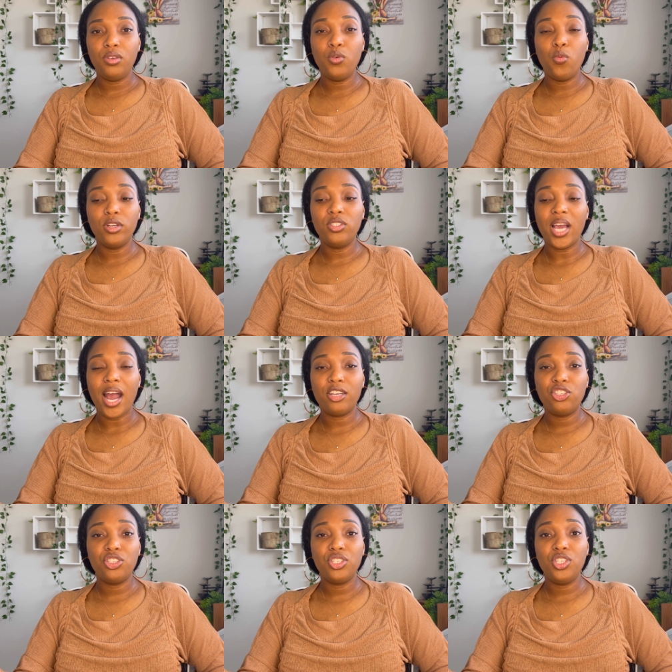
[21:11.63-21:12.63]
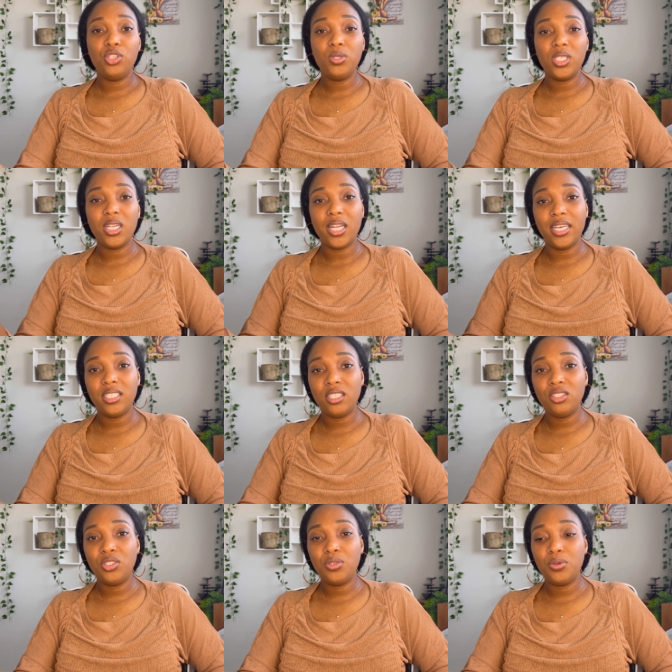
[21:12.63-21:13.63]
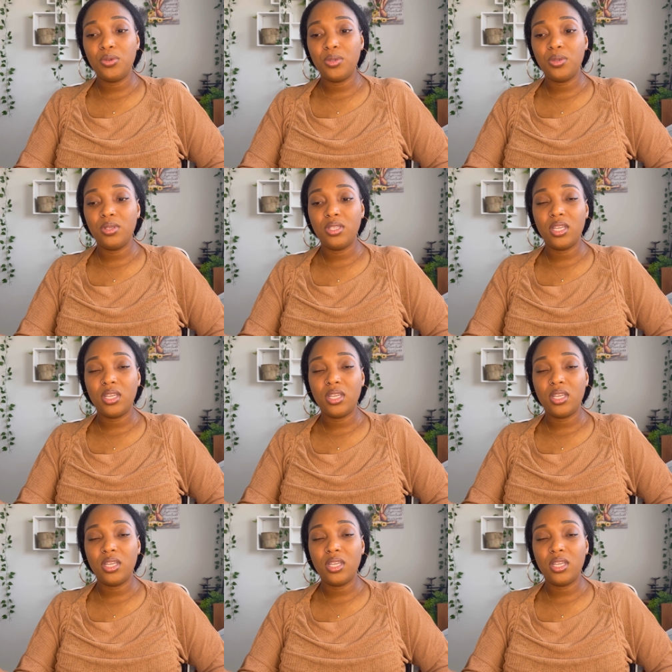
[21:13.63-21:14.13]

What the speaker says: want to actually utilize it to